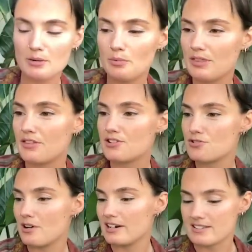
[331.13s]
it with the
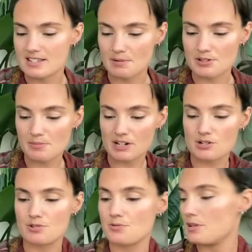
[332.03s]
trellis as well to make
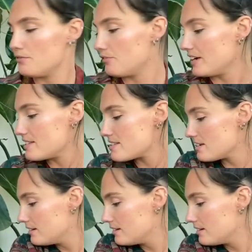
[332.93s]
sure it's all gonna fit.